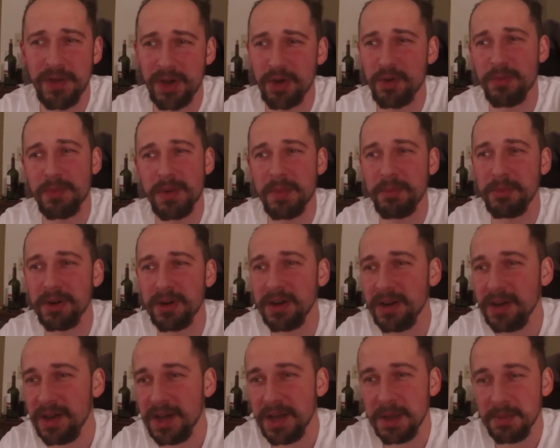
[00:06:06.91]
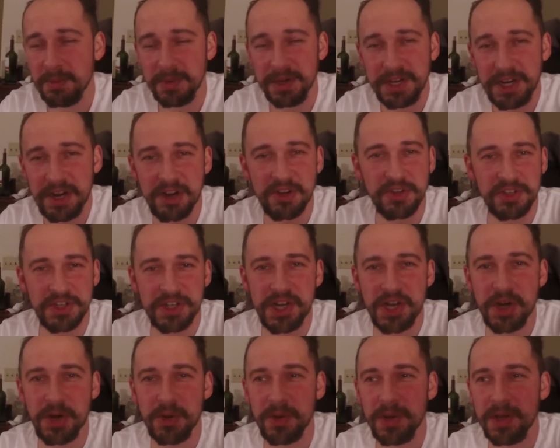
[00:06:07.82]
I don't remember. It's been years
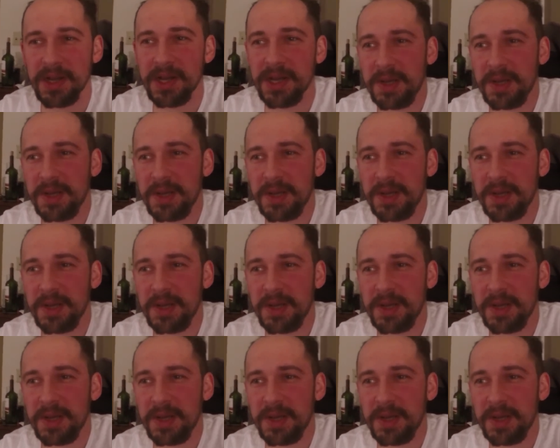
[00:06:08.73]
ago.